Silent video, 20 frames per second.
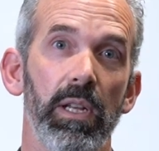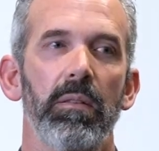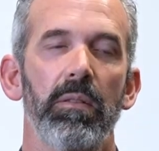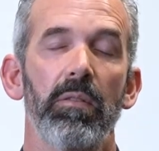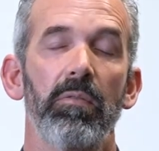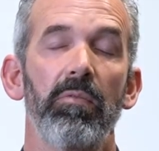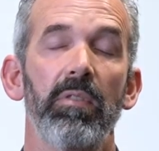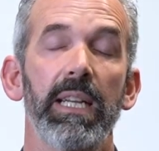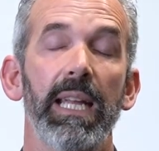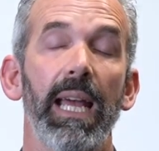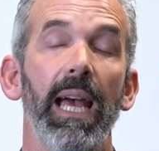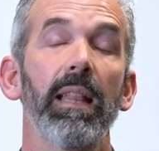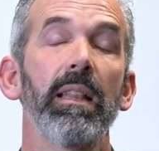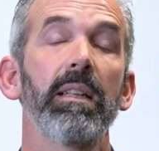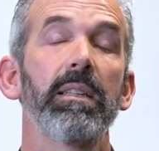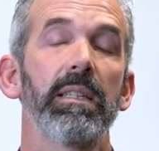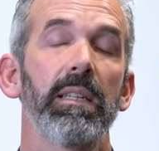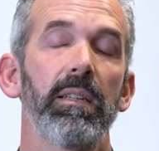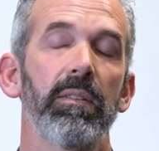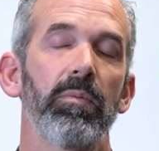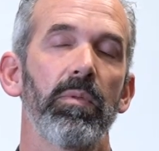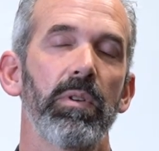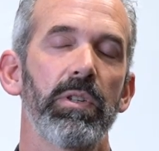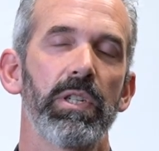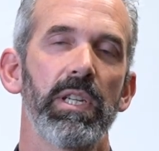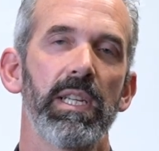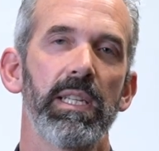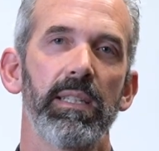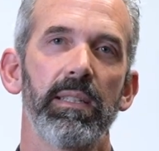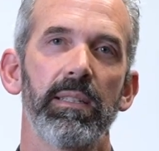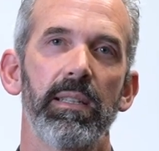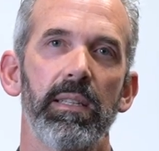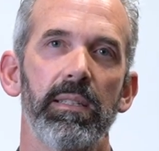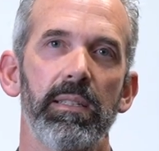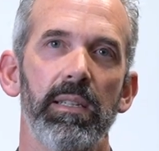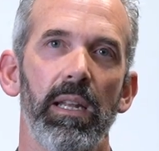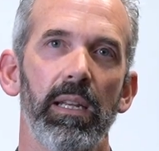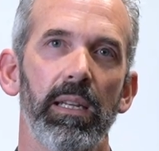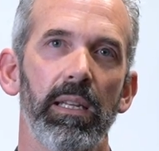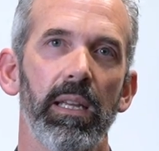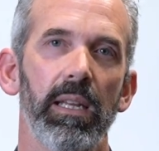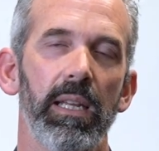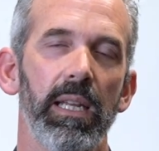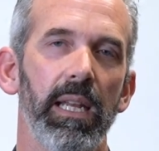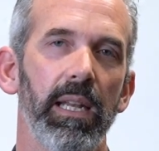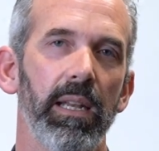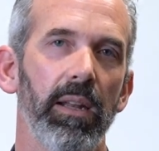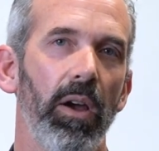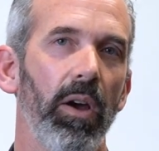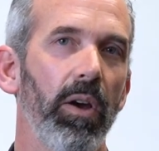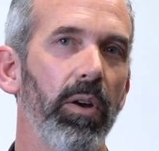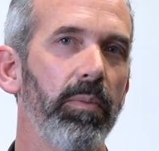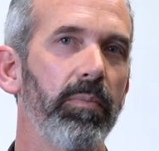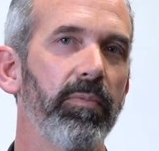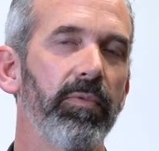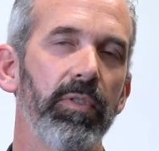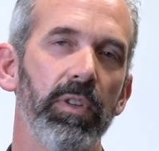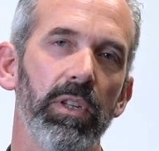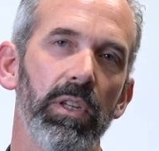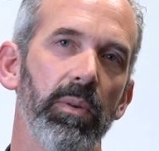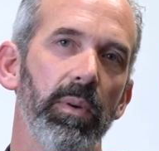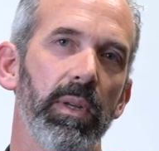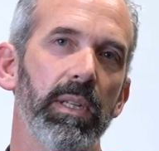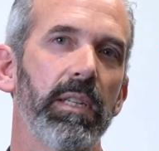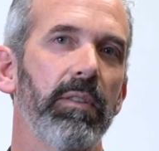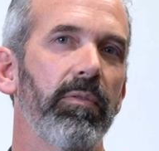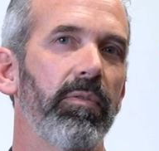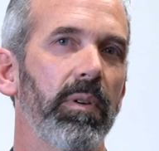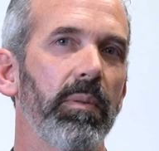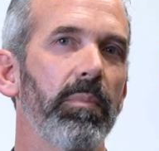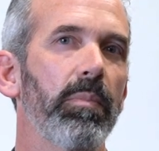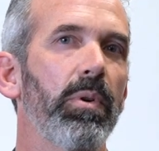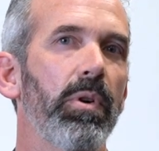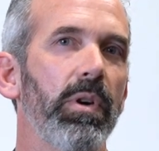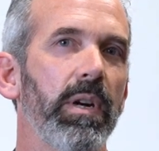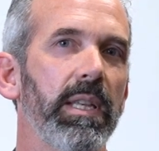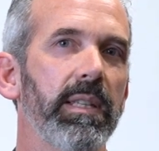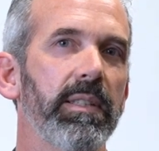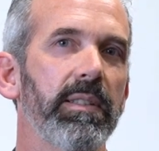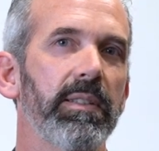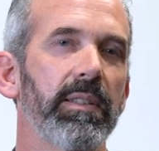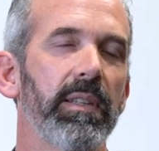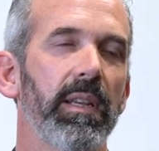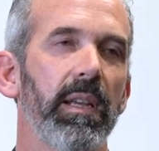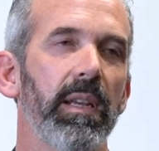The reality of what Jesus has done can hit home for you at different points.